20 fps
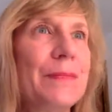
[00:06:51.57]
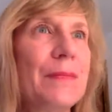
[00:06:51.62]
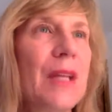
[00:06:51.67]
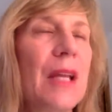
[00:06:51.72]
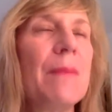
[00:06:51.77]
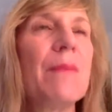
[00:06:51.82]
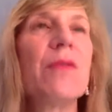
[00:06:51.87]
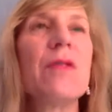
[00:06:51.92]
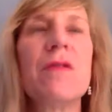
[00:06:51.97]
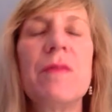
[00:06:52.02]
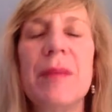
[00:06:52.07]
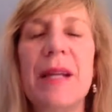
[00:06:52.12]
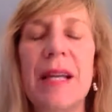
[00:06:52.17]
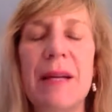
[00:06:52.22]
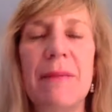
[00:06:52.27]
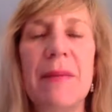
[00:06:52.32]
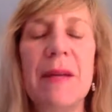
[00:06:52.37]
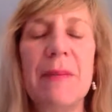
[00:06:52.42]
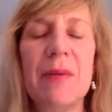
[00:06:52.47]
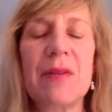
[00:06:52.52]
improvement
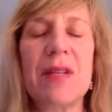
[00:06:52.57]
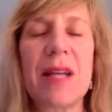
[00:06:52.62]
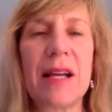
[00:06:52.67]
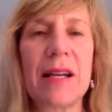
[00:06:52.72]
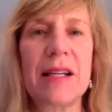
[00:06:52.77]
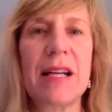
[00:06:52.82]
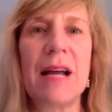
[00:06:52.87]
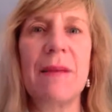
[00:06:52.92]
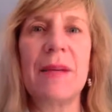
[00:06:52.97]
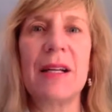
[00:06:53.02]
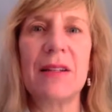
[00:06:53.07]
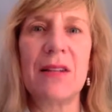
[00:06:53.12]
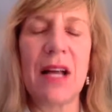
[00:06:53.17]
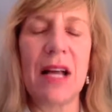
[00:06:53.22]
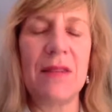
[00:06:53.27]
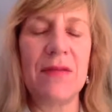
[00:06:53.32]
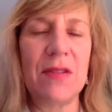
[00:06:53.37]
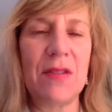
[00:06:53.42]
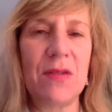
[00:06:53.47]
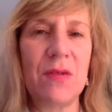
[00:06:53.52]
in people's economic
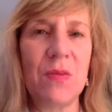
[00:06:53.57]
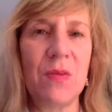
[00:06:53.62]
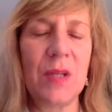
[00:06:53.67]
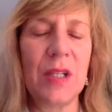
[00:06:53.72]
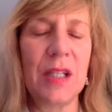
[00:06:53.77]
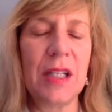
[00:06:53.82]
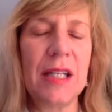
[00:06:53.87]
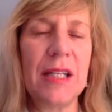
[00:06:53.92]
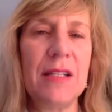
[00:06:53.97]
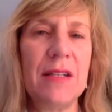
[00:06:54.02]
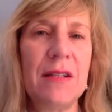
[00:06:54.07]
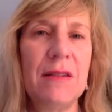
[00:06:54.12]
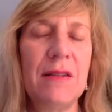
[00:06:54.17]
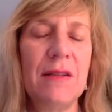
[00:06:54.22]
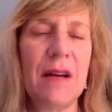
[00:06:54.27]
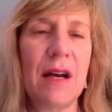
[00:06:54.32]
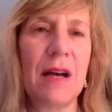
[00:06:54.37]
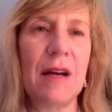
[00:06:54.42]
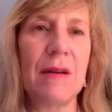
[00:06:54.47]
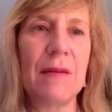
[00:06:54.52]
lives is really
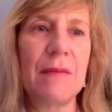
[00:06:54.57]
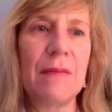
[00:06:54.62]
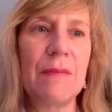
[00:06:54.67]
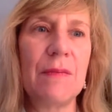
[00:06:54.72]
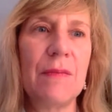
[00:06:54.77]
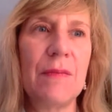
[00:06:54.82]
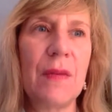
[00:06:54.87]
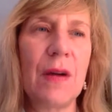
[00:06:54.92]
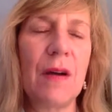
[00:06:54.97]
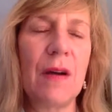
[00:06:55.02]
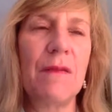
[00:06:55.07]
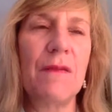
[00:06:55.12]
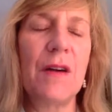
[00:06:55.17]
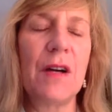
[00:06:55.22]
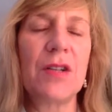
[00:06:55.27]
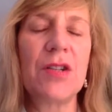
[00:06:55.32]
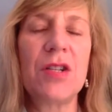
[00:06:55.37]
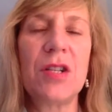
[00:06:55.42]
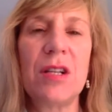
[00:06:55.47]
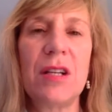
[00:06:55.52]
a
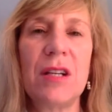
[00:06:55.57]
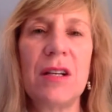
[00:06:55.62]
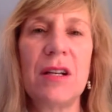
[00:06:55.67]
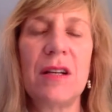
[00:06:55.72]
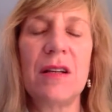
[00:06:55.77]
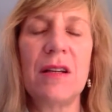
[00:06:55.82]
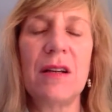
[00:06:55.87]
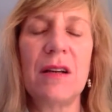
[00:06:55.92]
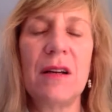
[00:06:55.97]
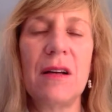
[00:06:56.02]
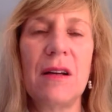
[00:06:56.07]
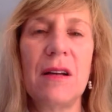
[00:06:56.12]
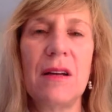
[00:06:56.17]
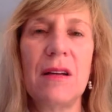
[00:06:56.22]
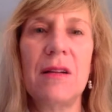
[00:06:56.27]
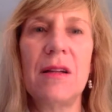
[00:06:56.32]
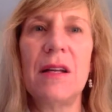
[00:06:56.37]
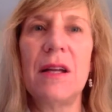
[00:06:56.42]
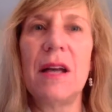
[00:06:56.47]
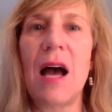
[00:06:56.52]
function
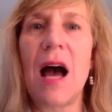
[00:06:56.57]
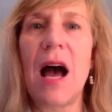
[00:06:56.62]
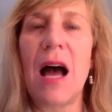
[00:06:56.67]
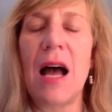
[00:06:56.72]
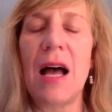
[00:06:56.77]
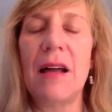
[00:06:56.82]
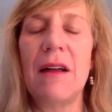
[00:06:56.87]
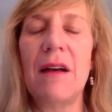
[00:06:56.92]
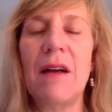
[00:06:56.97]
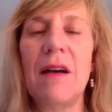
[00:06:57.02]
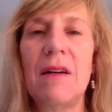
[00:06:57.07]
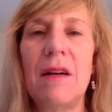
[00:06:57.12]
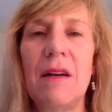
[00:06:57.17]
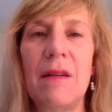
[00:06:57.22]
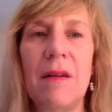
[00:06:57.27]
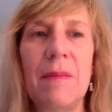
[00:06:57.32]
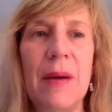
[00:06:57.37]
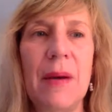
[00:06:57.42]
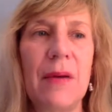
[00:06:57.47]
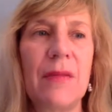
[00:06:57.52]

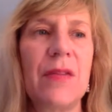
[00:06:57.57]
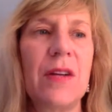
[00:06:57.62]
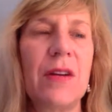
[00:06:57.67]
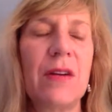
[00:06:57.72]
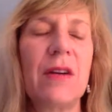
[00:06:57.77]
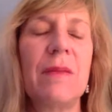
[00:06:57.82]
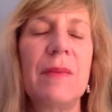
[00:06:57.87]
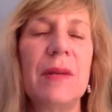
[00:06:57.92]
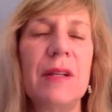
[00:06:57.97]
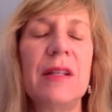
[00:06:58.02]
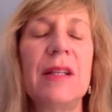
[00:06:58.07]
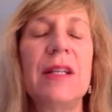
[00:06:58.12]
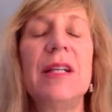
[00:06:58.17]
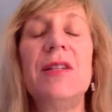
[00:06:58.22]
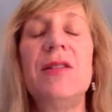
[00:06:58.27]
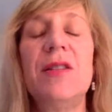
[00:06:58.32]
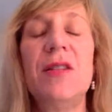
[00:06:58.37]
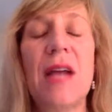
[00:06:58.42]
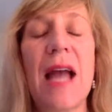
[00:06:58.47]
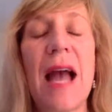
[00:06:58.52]
about their
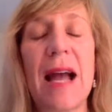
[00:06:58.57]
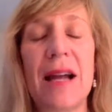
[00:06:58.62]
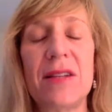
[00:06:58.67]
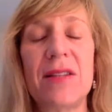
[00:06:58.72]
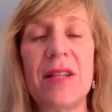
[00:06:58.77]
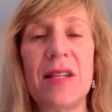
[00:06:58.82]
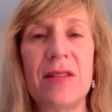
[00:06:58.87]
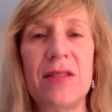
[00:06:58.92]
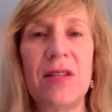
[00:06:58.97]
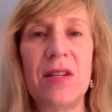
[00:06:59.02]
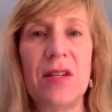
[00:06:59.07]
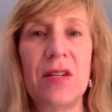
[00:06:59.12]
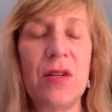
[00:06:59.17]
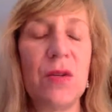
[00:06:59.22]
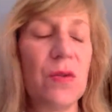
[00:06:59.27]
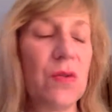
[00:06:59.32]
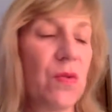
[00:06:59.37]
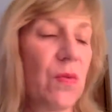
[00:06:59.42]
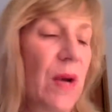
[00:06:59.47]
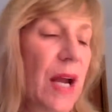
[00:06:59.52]
ability to access and
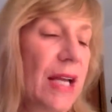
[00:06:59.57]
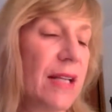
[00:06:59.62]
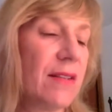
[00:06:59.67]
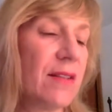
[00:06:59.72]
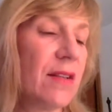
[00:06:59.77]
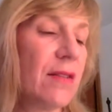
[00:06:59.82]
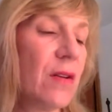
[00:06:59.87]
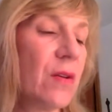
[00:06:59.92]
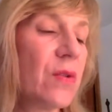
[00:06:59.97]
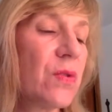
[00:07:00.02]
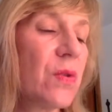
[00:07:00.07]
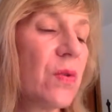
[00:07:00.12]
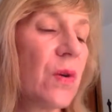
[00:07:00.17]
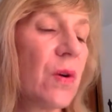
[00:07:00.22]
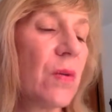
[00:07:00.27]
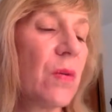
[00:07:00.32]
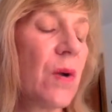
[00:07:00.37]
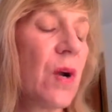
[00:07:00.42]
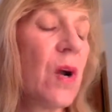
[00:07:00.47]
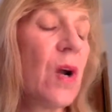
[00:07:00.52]
use rights. And those who
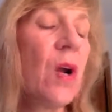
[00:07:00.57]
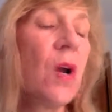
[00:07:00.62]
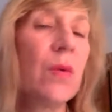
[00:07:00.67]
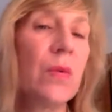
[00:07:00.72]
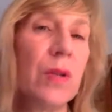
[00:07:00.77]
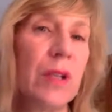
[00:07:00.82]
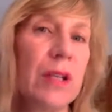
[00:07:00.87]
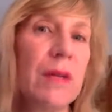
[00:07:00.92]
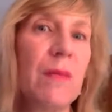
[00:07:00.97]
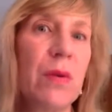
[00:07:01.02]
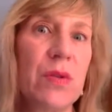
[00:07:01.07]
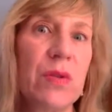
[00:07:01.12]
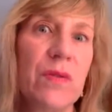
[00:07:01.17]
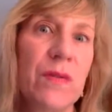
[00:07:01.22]
are really most